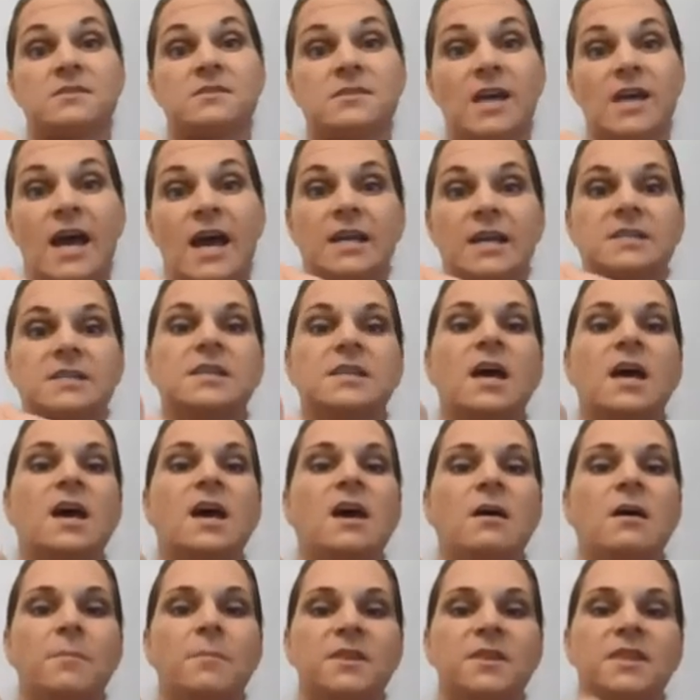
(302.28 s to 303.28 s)
size,
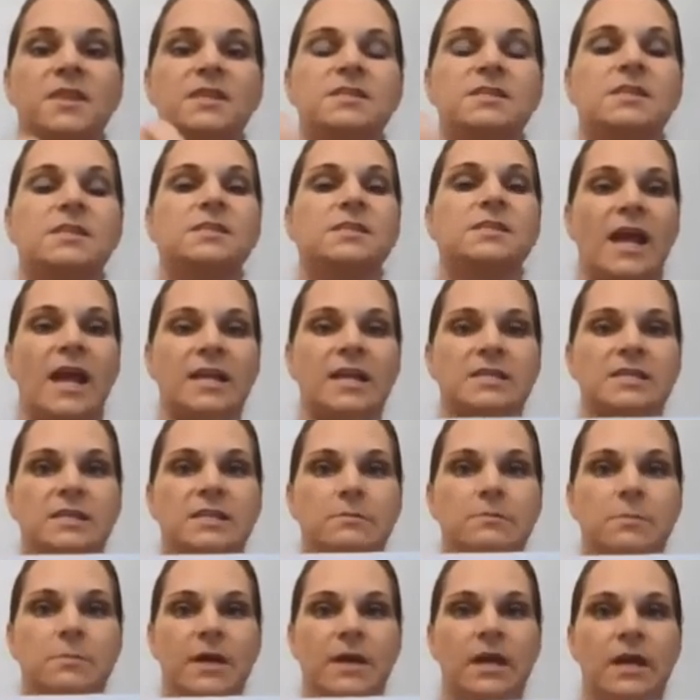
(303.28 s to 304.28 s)
but this is nice
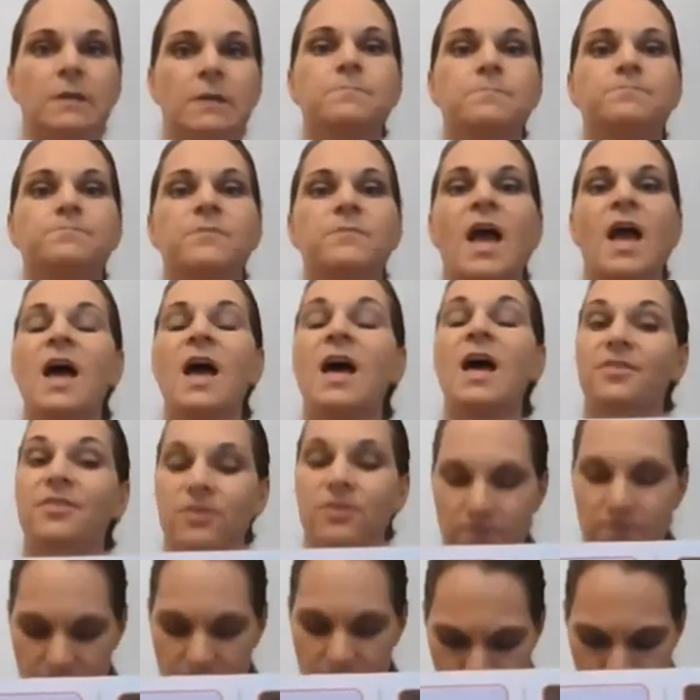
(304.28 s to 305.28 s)
and big.
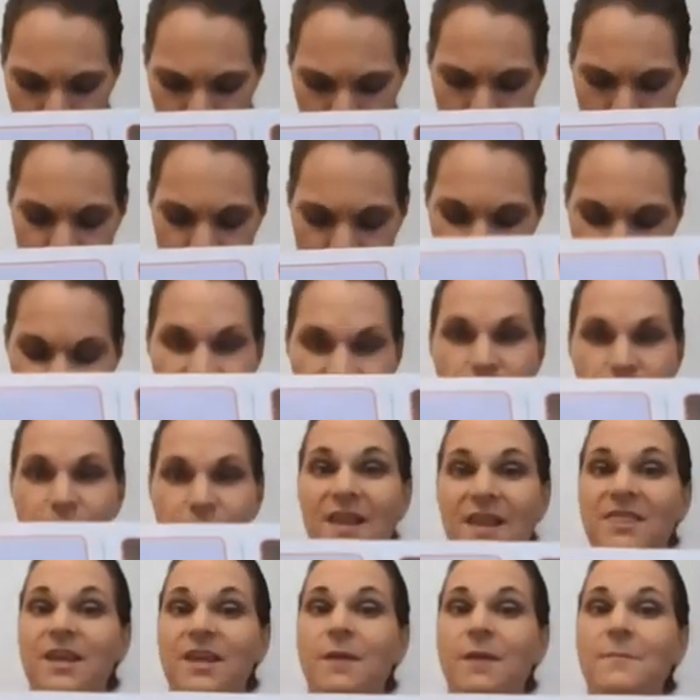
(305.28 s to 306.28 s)
The
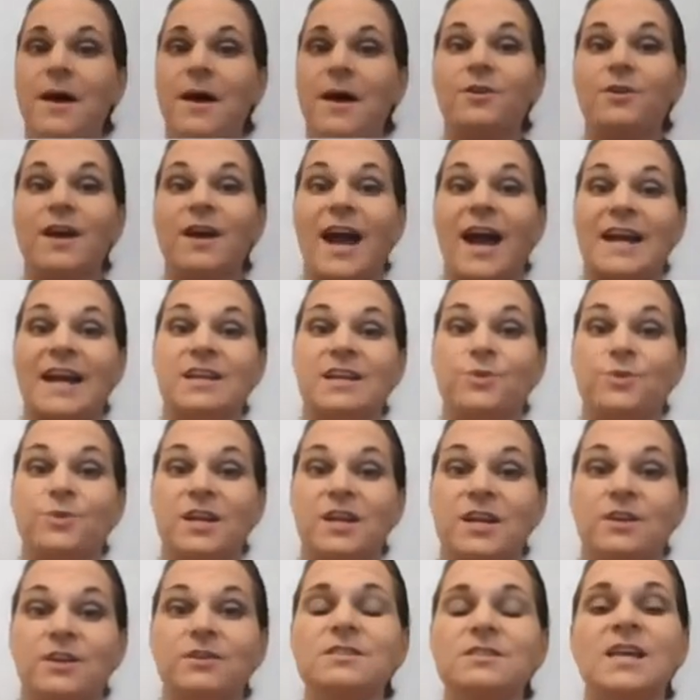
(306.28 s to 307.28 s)
great thing about guided
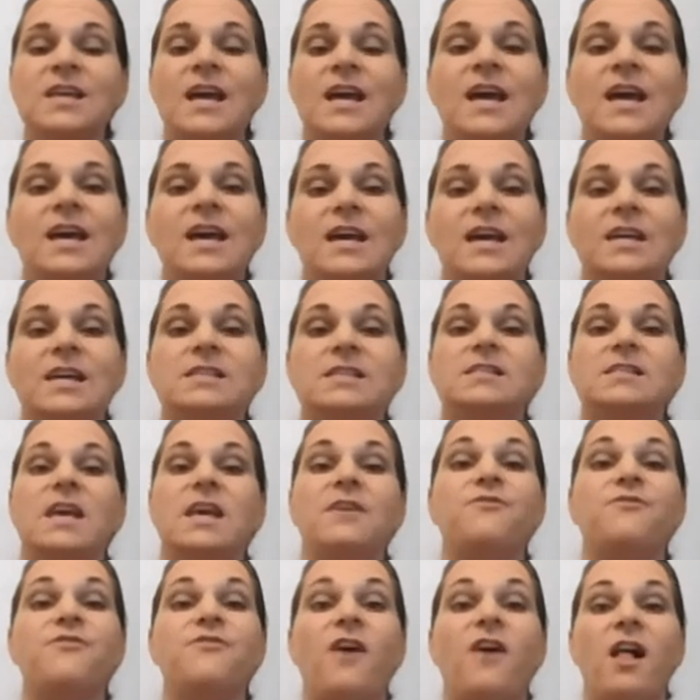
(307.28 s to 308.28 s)
readers is
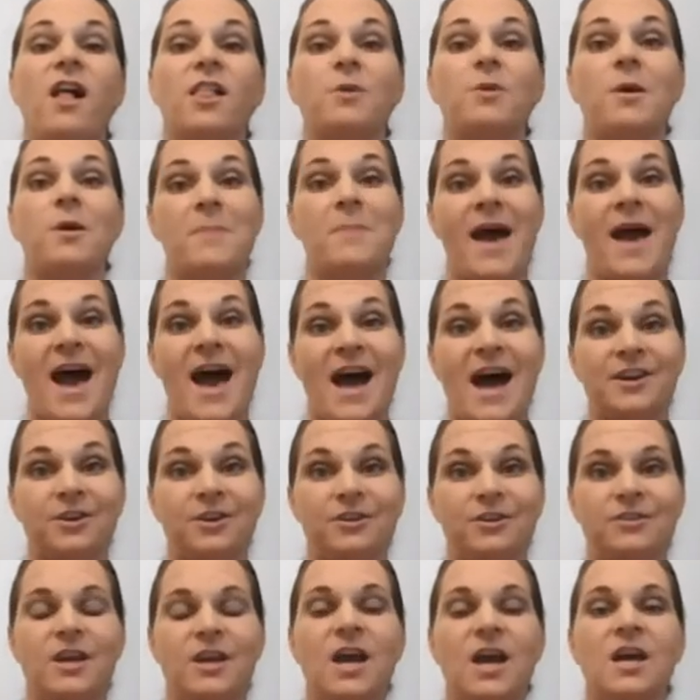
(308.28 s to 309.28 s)
they follow a
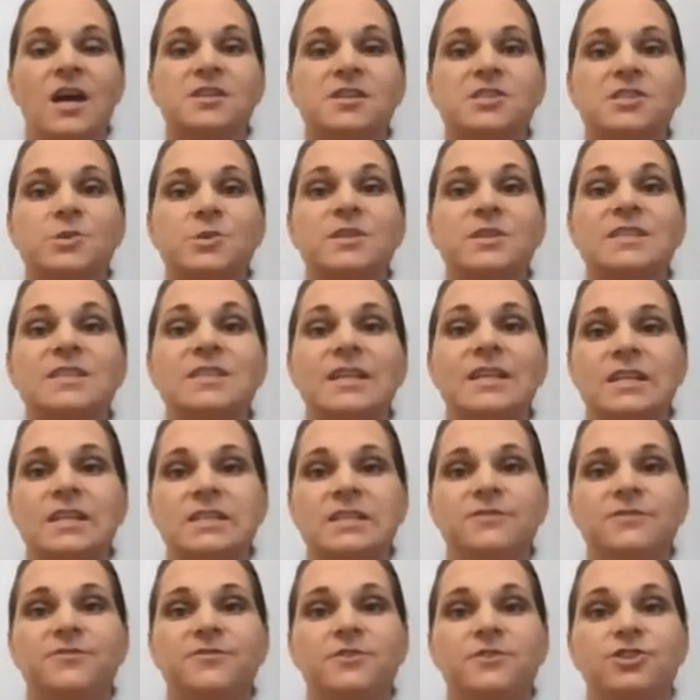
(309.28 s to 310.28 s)
pattern. So it's
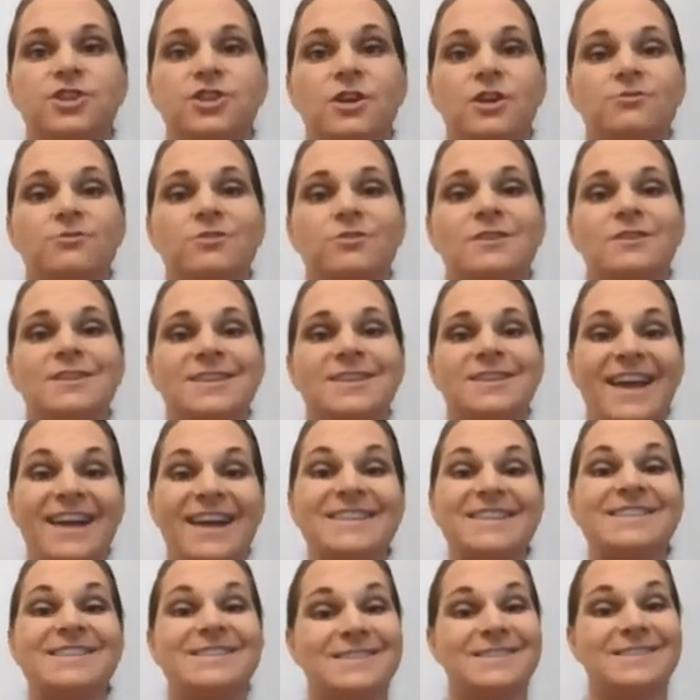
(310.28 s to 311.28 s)
easy for children,
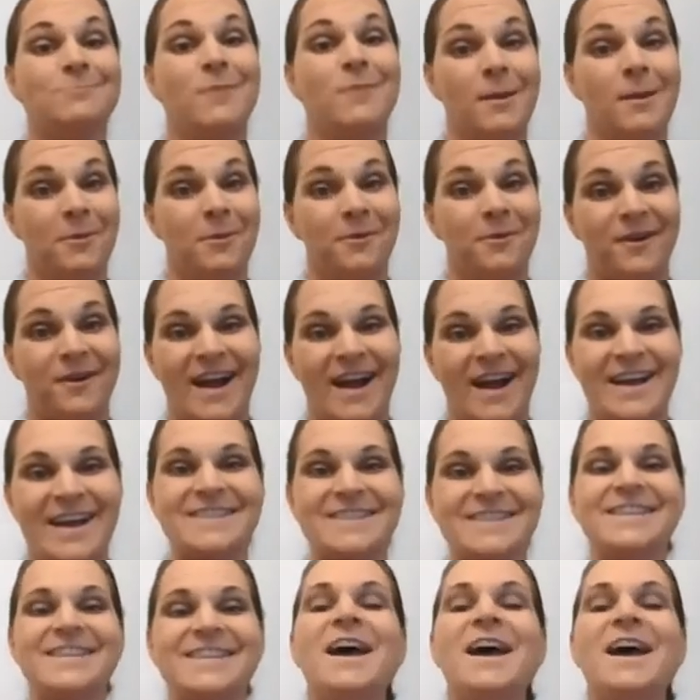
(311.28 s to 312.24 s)
yes, to memorize,